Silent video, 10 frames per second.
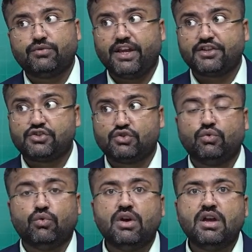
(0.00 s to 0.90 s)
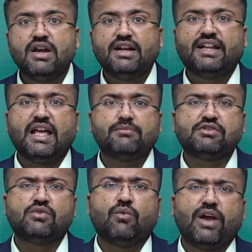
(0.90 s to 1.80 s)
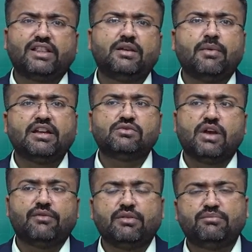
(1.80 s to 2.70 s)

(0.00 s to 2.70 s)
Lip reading: x2 times y3 minus y1